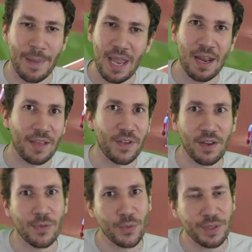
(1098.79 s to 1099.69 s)
Man, I thought
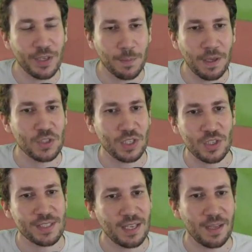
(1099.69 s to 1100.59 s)
I threw a really good pitch and you
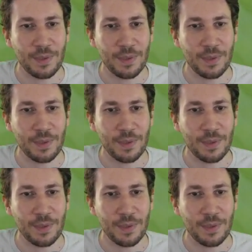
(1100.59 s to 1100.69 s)
just hit it.